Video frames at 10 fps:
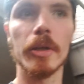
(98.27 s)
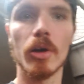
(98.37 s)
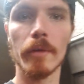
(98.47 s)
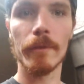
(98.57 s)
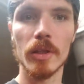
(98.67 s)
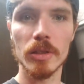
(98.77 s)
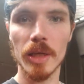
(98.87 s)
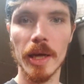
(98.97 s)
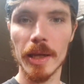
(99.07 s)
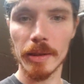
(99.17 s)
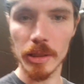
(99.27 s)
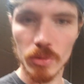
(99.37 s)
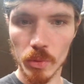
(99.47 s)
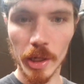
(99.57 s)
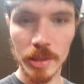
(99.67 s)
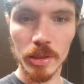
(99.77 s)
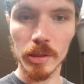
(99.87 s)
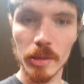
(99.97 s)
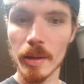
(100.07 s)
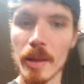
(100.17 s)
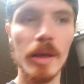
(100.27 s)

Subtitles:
Dolphins and this roster.